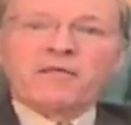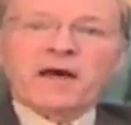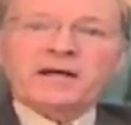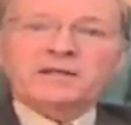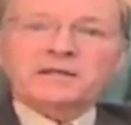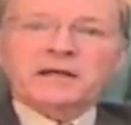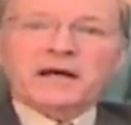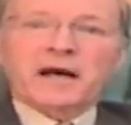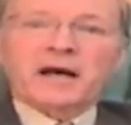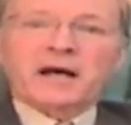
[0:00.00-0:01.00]
that
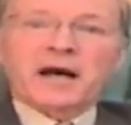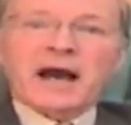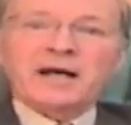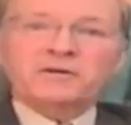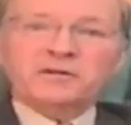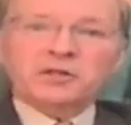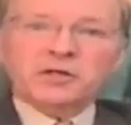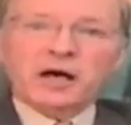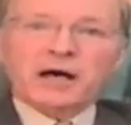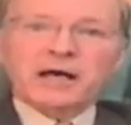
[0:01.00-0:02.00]
at the
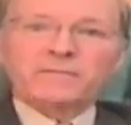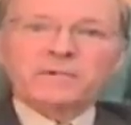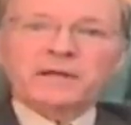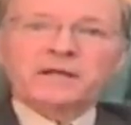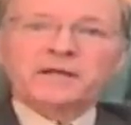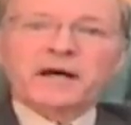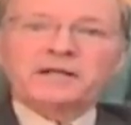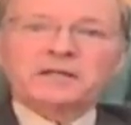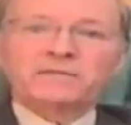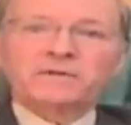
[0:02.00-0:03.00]
time, in
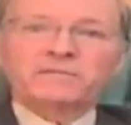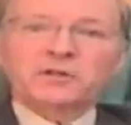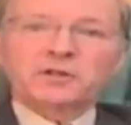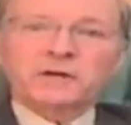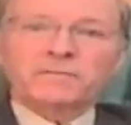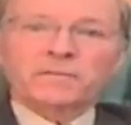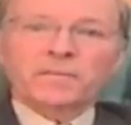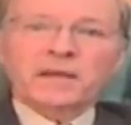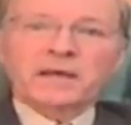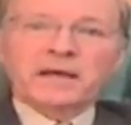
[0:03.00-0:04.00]

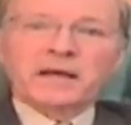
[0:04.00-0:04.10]
1957,